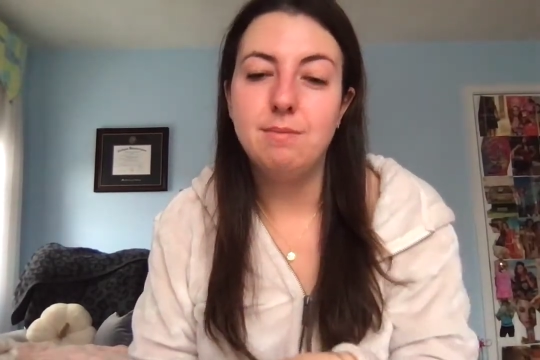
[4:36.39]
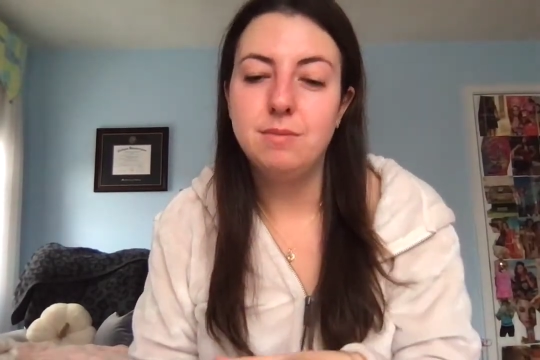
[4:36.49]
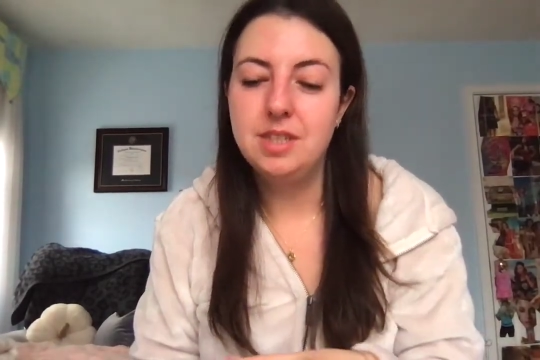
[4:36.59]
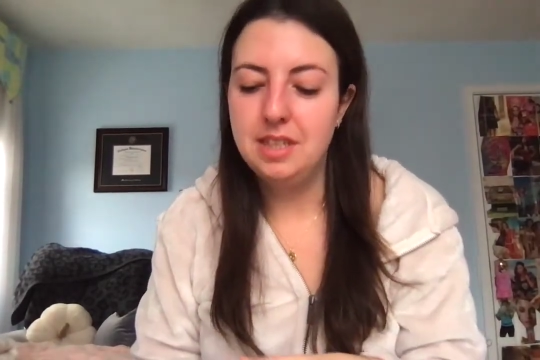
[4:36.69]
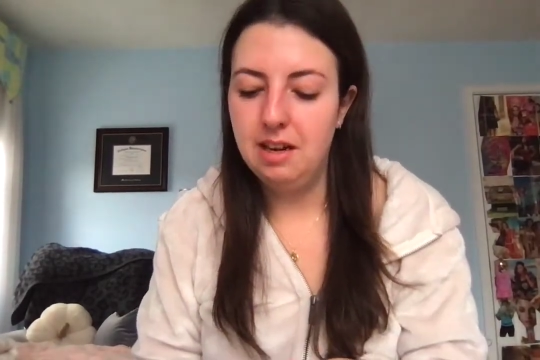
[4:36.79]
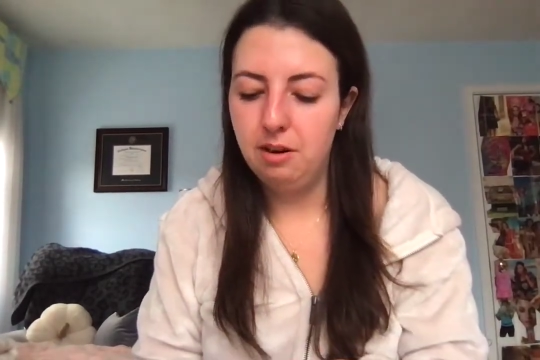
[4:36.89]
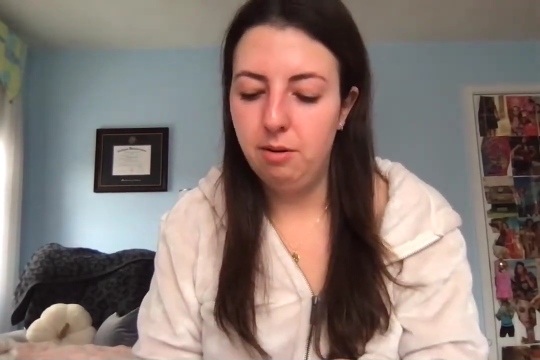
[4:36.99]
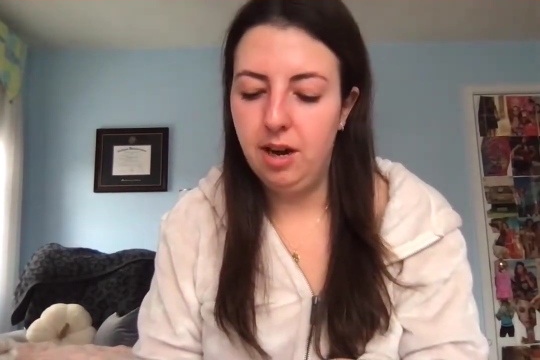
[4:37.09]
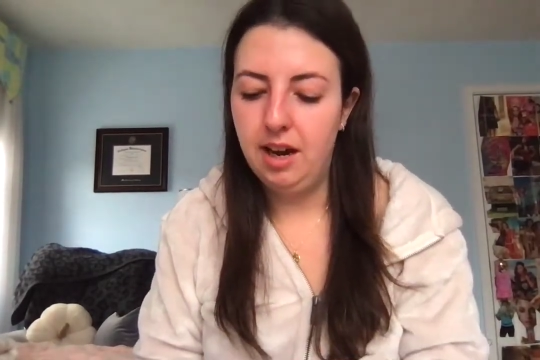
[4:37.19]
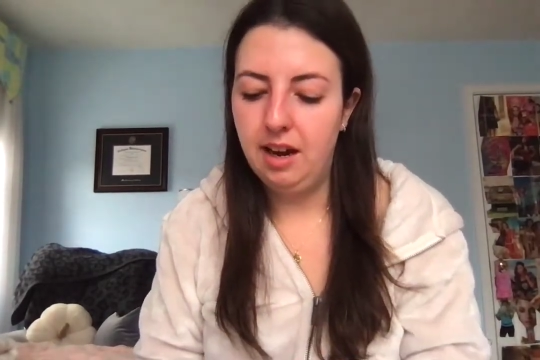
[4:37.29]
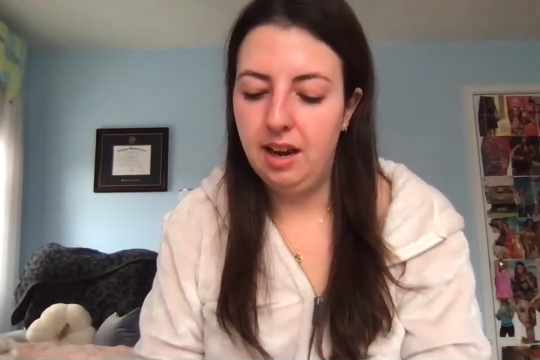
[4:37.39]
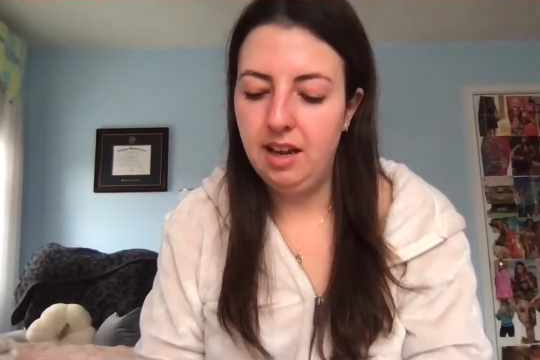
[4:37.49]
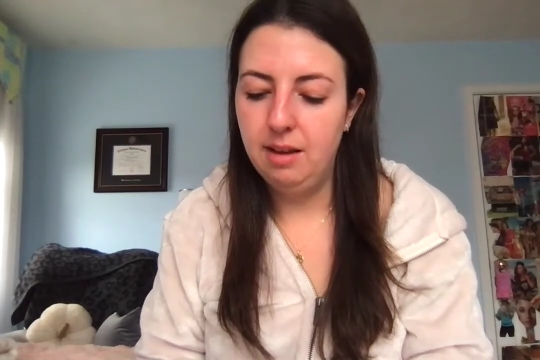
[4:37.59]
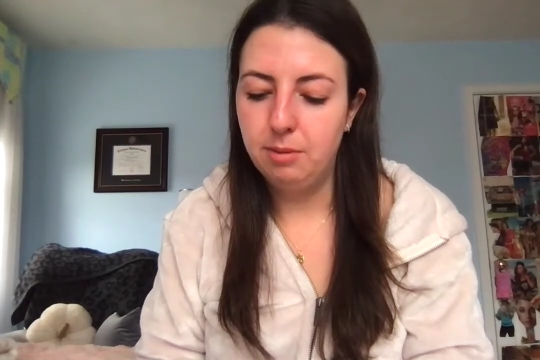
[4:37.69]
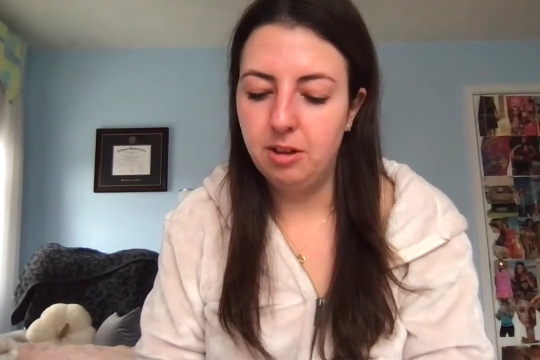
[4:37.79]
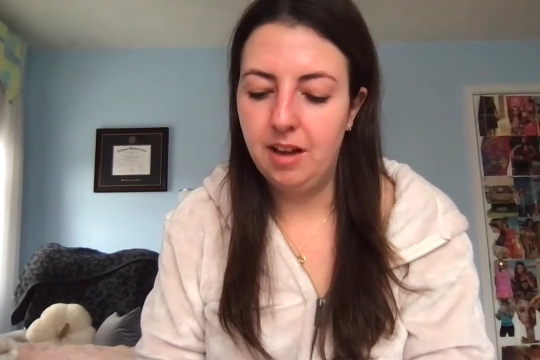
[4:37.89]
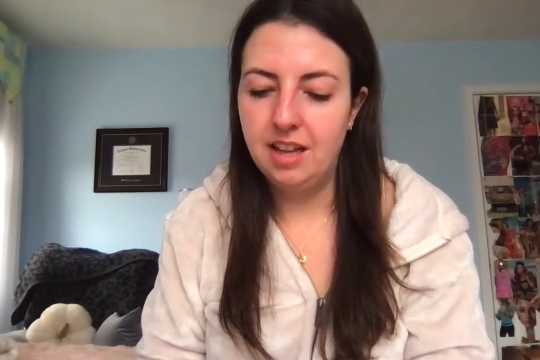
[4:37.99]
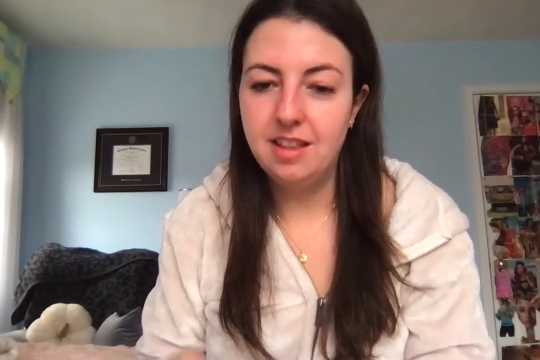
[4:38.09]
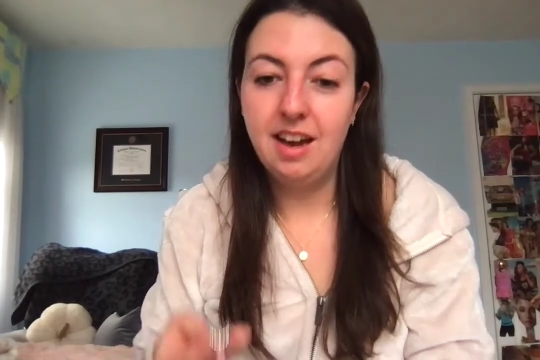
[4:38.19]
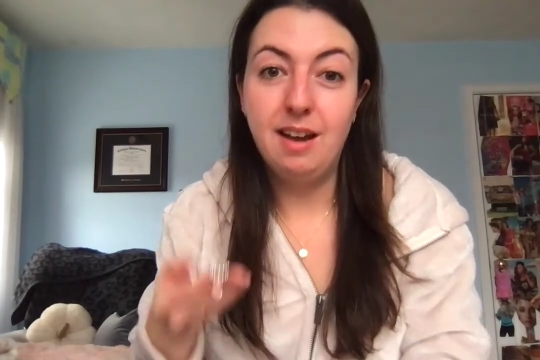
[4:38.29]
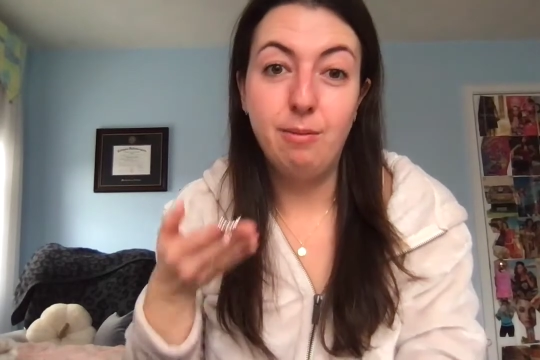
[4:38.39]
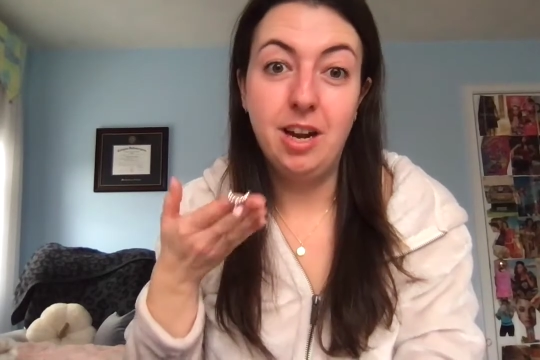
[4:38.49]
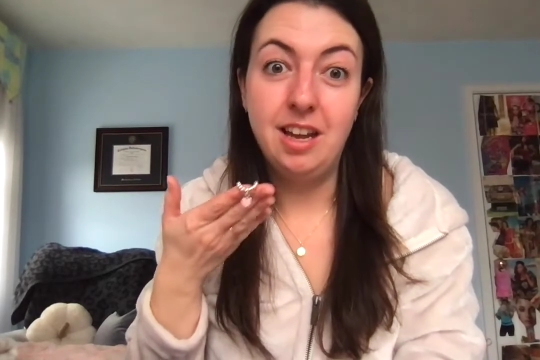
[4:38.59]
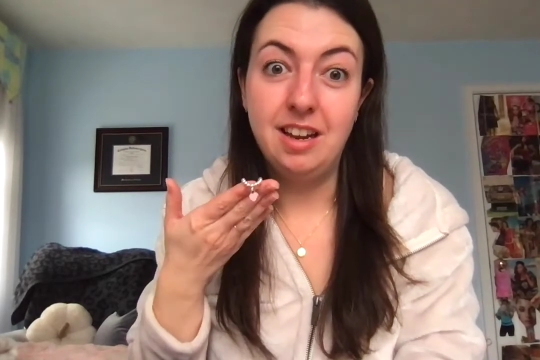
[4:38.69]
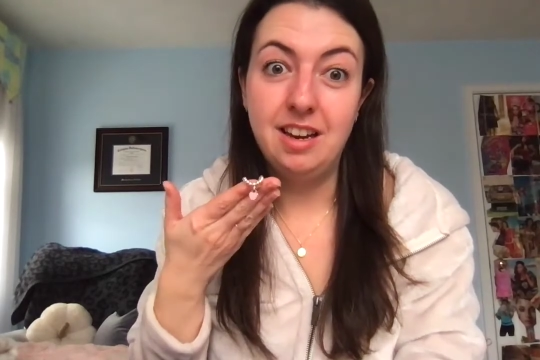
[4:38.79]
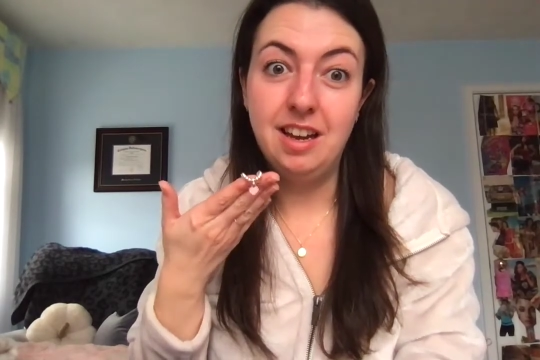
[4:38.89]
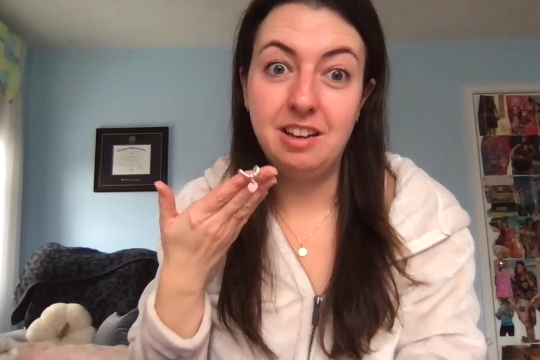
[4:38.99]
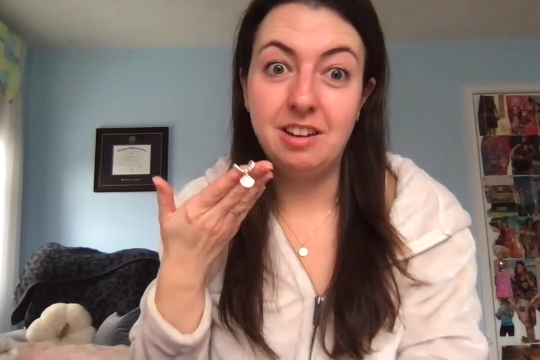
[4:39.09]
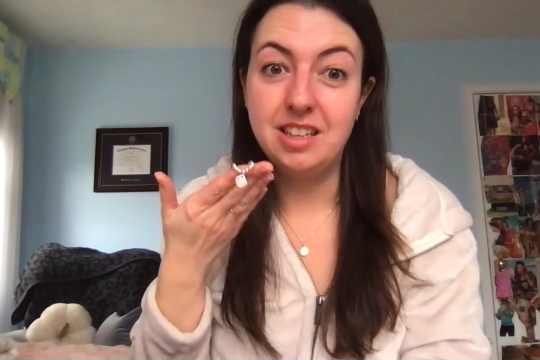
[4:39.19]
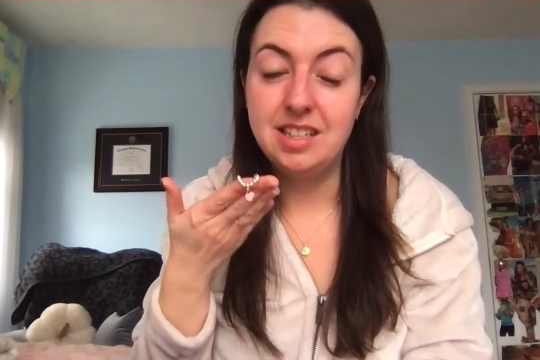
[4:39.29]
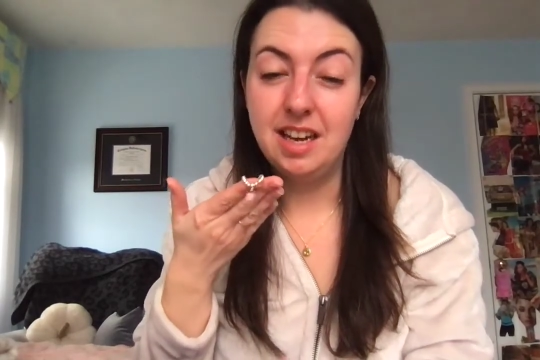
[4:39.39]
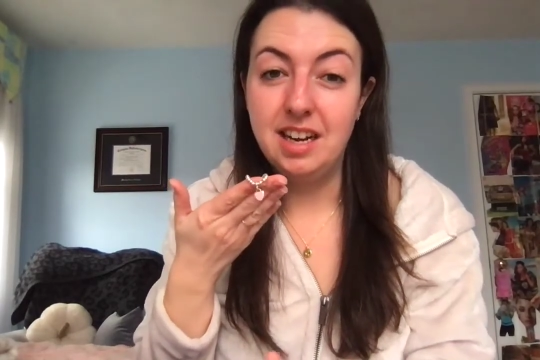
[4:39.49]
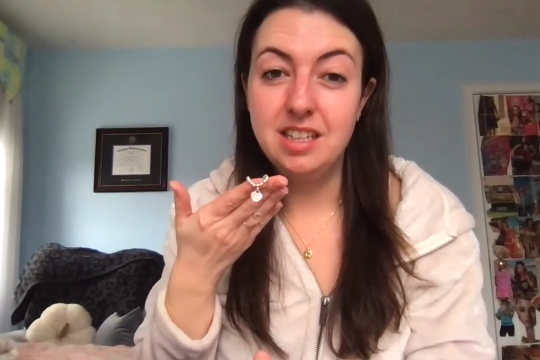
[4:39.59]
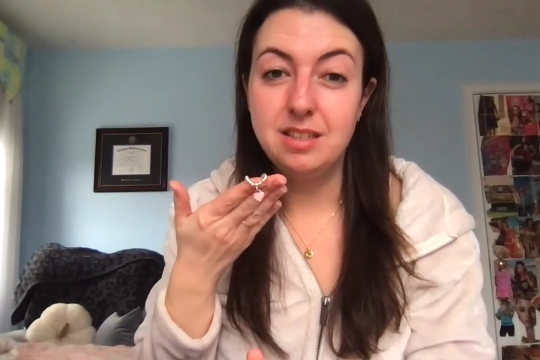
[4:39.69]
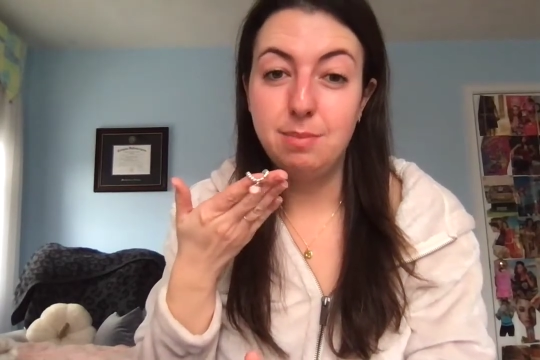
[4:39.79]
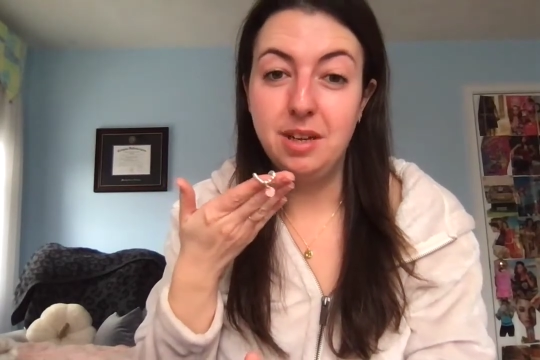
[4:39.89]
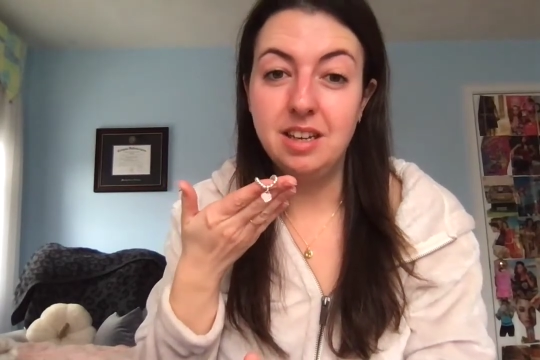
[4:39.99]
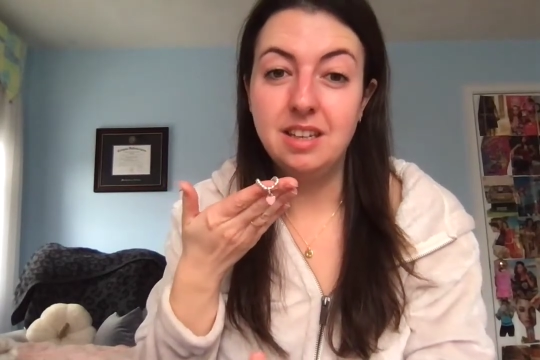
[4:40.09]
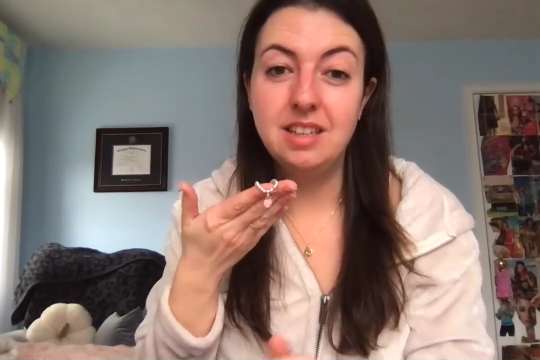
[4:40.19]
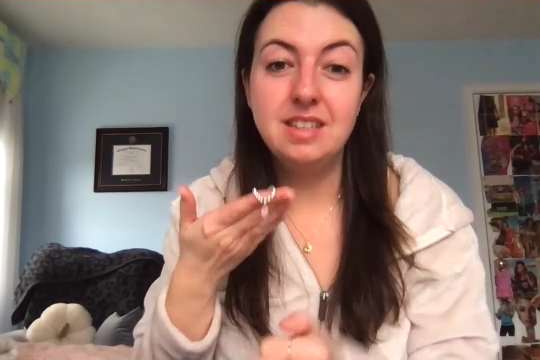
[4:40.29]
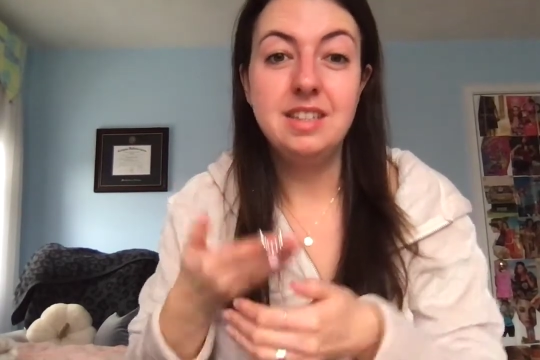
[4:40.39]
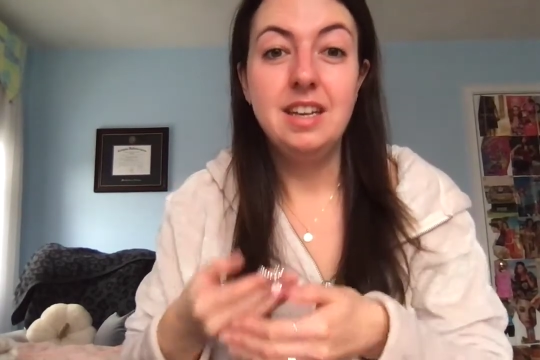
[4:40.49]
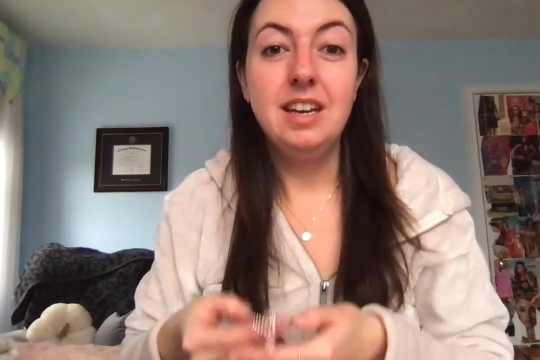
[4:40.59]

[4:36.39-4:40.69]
So I am glad that I went in and got sized because